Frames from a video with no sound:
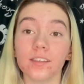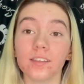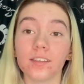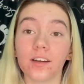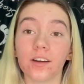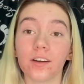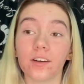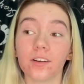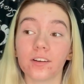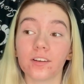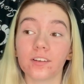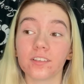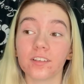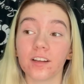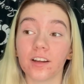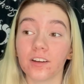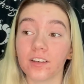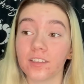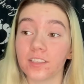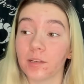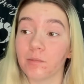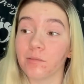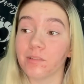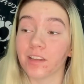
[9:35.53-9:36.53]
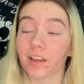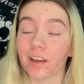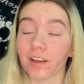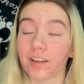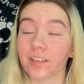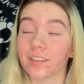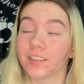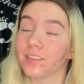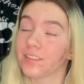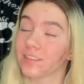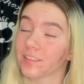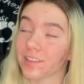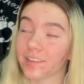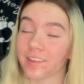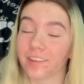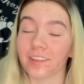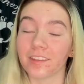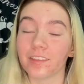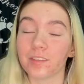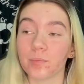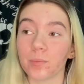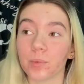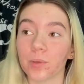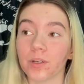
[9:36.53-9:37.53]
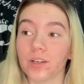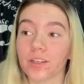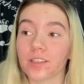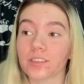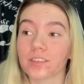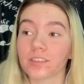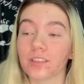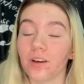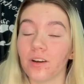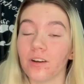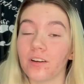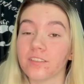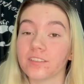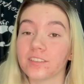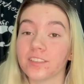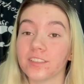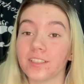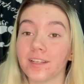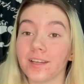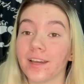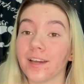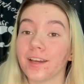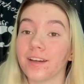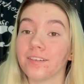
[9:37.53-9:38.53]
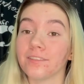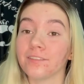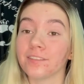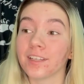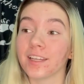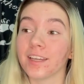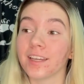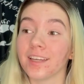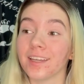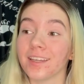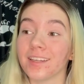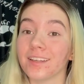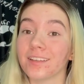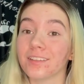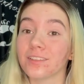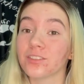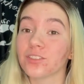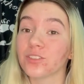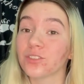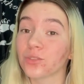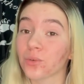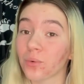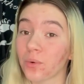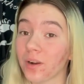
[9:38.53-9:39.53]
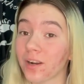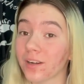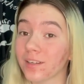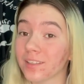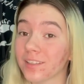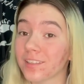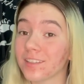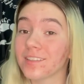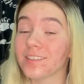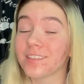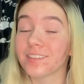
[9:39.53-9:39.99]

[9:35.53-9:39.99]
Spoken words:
our demigods in these books often have a short